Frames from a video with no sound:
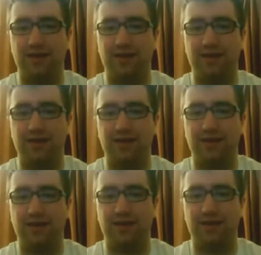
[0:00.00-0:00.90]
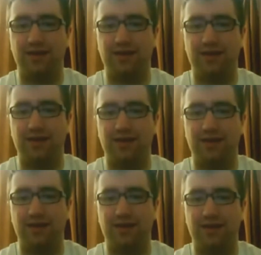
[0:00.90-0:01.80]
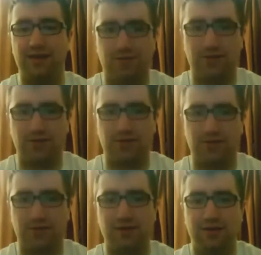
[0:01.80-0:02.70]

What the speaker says: even especially in the Eastern Conference here.